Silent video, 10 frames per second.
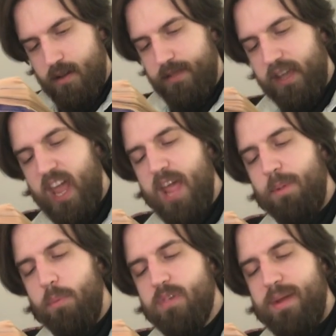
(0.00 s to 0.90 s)
The
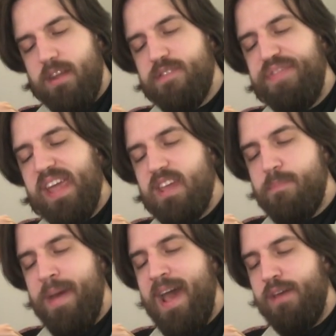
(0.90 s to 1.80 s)
cable was about as thick as
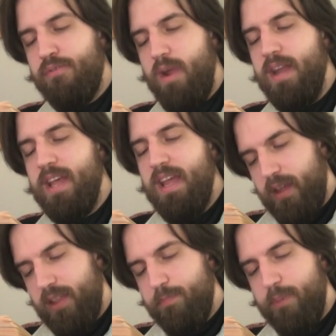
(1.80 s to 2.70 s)
a pack thread,
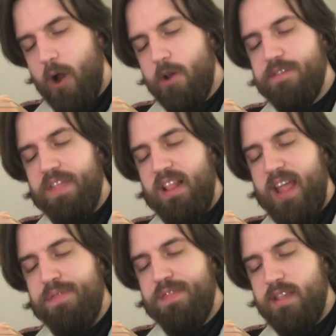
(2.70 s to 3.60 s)
and the bars of the
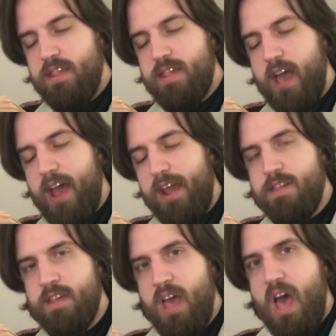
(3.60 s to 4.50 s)
length and
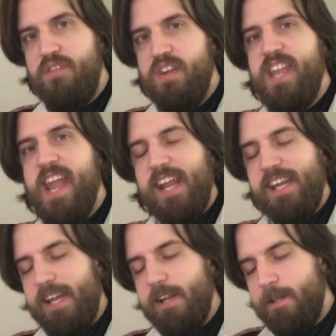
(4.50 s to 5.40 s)
size of a
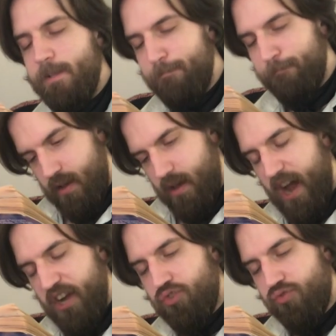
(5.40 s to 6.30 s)
knitting needle.
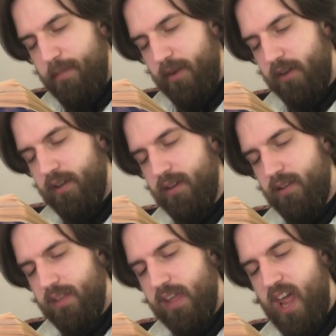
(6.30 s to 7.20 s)
I trebled
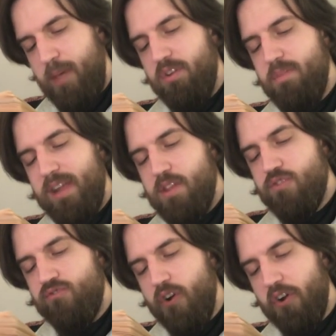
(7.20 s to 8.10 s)
the cable to make it
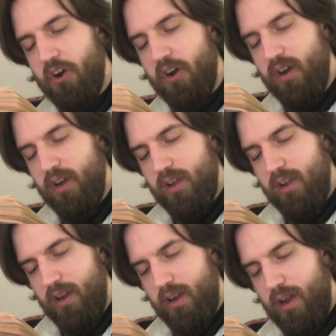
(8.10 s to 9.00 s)
stronger,
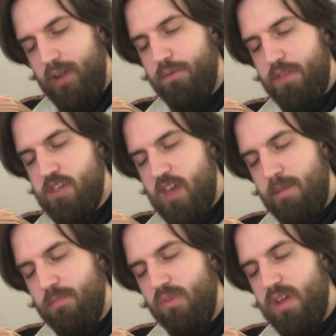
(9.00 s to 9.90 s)
and for the
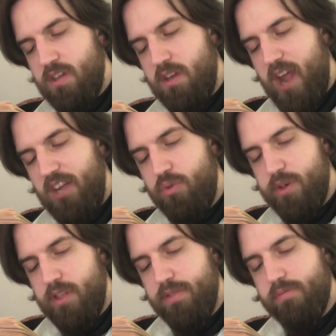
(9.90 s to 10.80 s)
same reason I
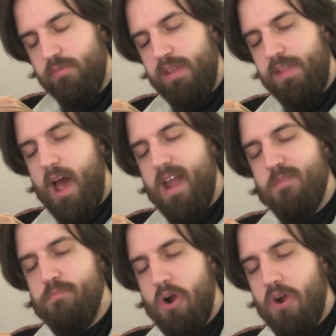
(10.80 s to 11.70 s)
twisted 3 of the
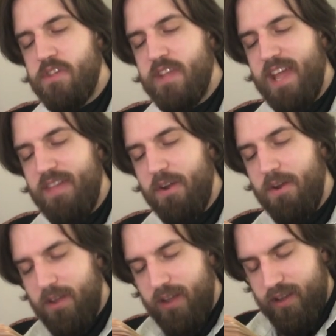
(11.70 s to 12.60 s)
iron bars together,
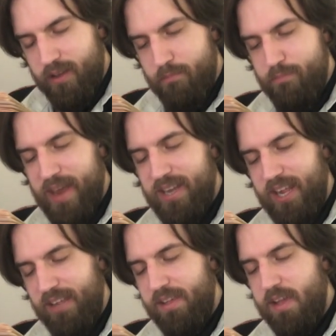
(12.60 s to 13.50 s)

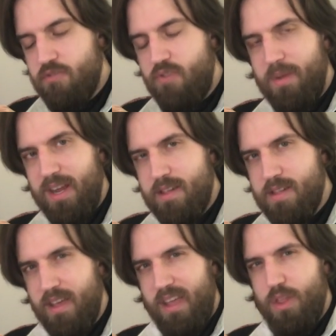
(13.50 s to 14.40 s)
bending the
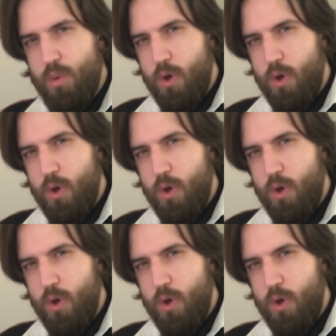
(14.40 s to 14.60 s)
extremities into a